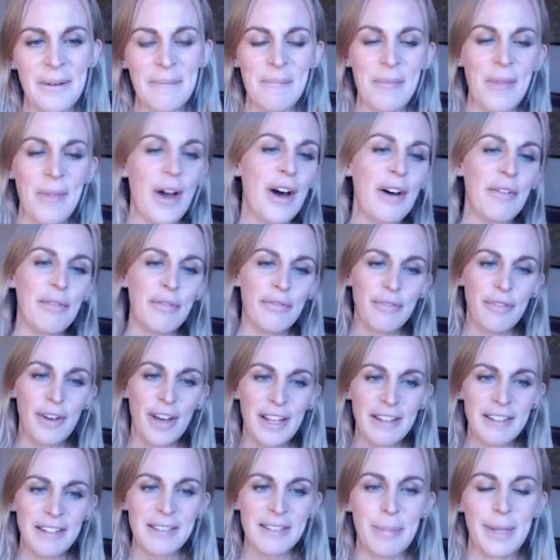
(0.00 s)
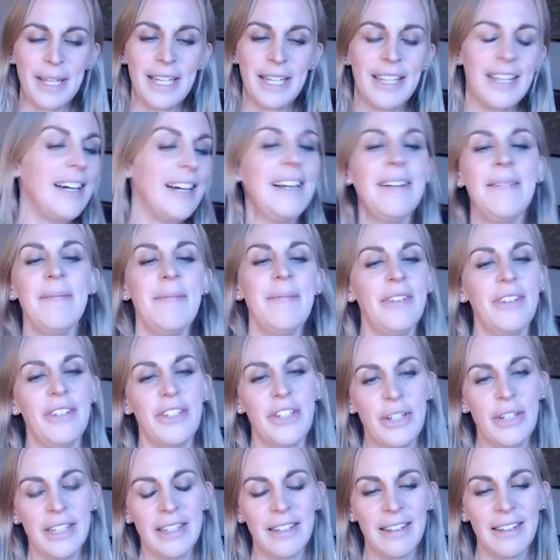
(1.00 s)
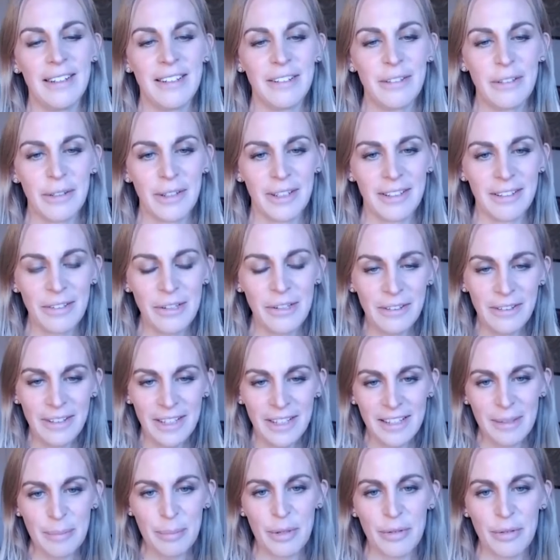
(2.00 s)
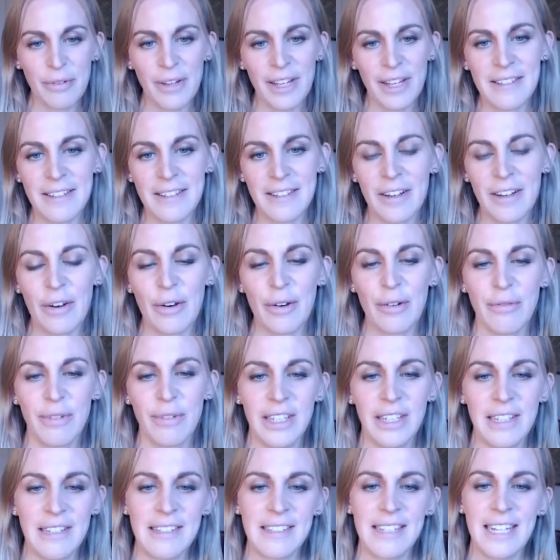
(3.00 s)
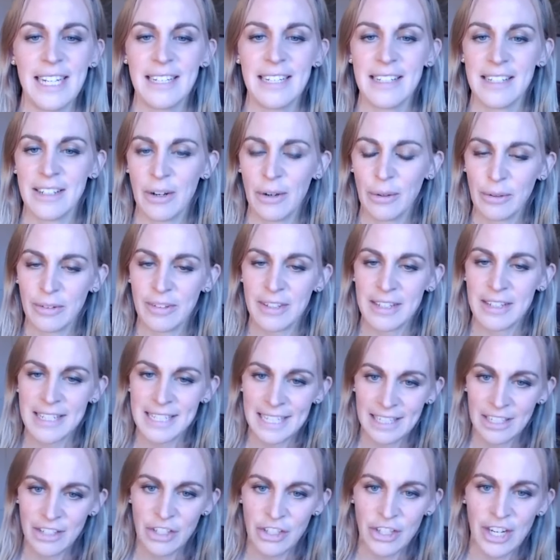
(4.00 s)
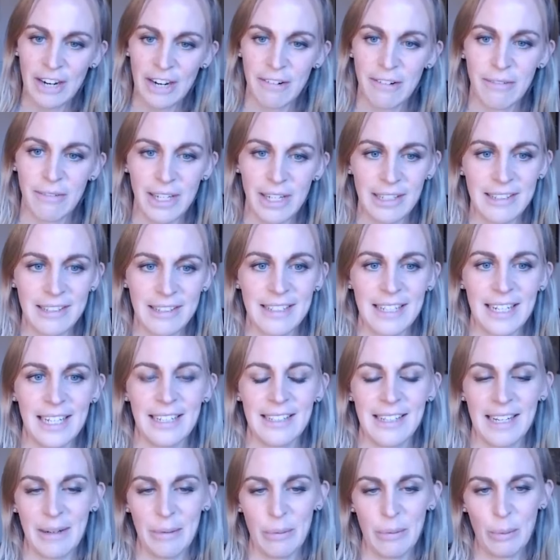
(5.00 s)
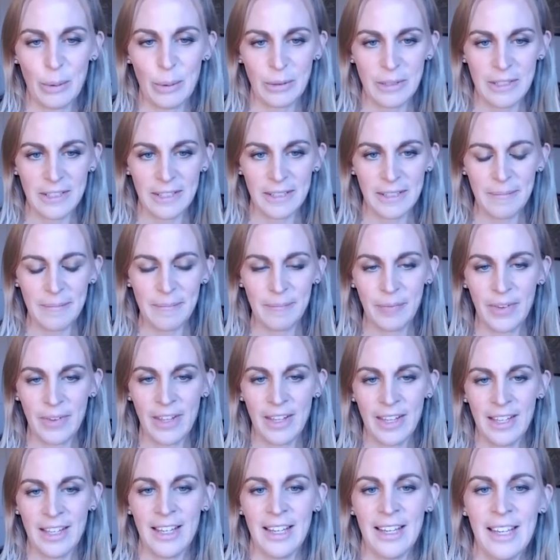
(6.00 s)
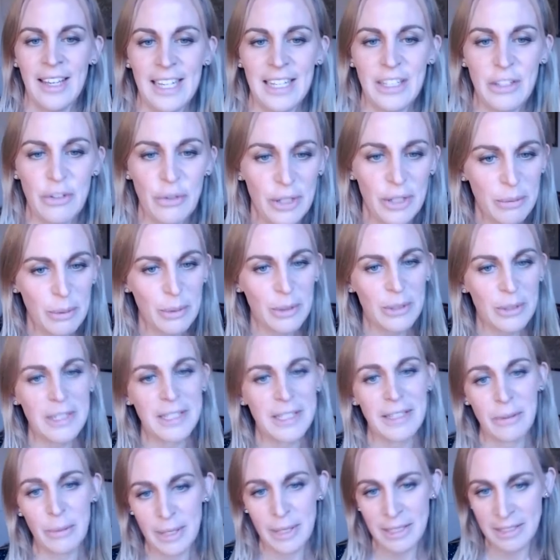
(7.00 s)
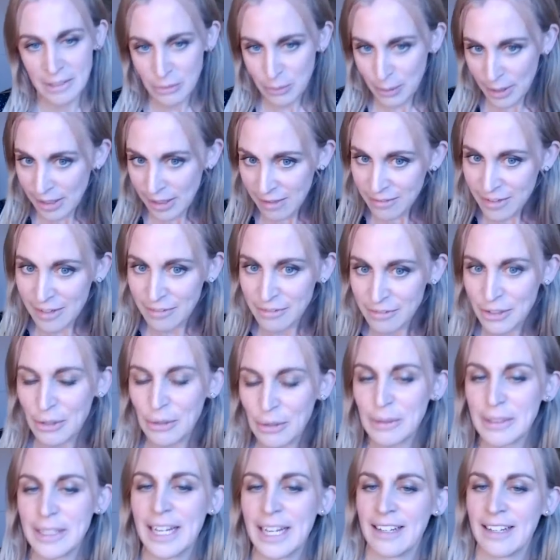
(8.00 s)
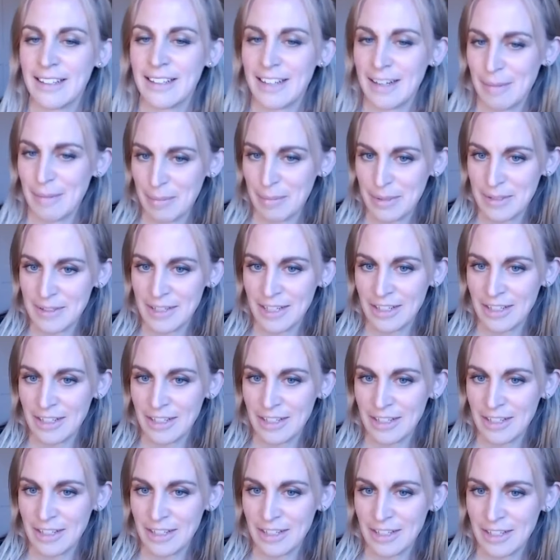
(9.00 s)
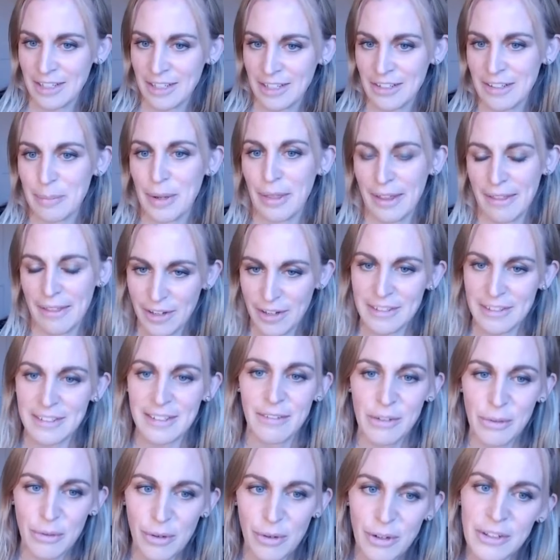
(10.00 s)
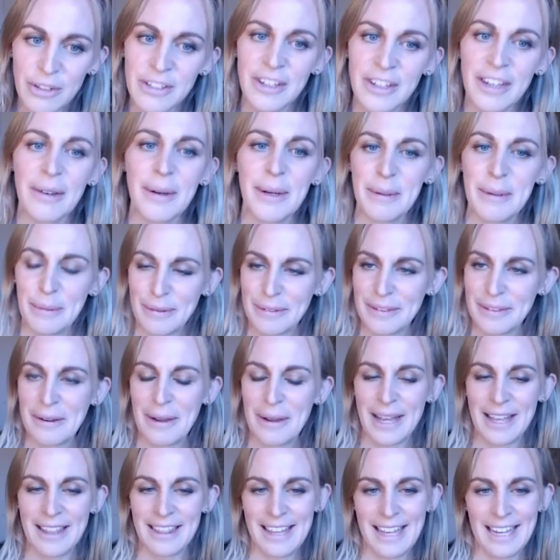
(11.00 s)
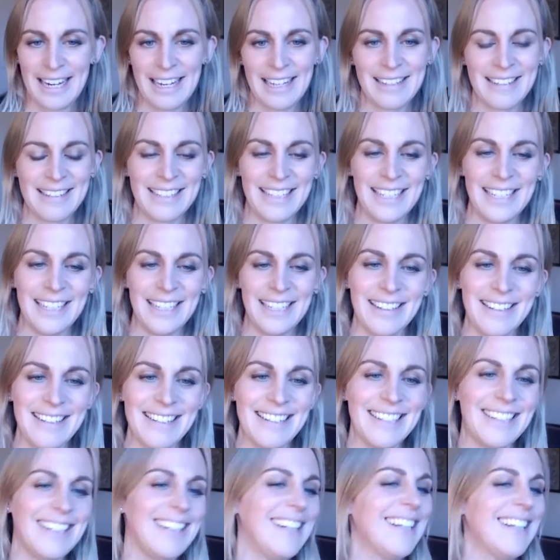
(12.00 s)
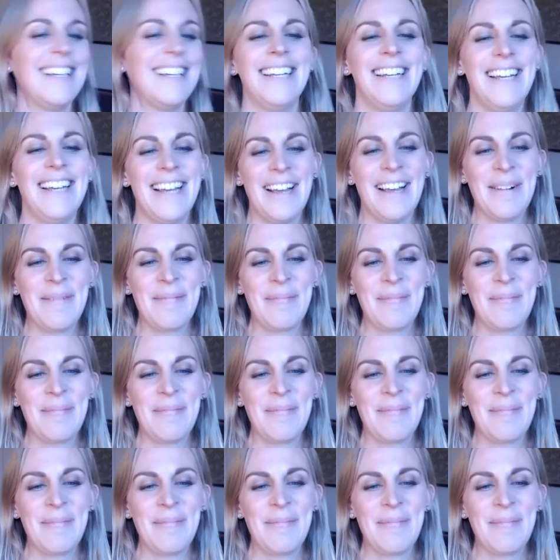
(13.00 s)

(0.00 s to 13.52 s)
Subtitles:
So our first speaker, Gilles Duranton, is Professor of Real Estate and holds the Dean Chair in Real Estate at Wharton. He joined Wharton in 2012 after holding academic positions both at the University of Toronto and also at the LSE in London.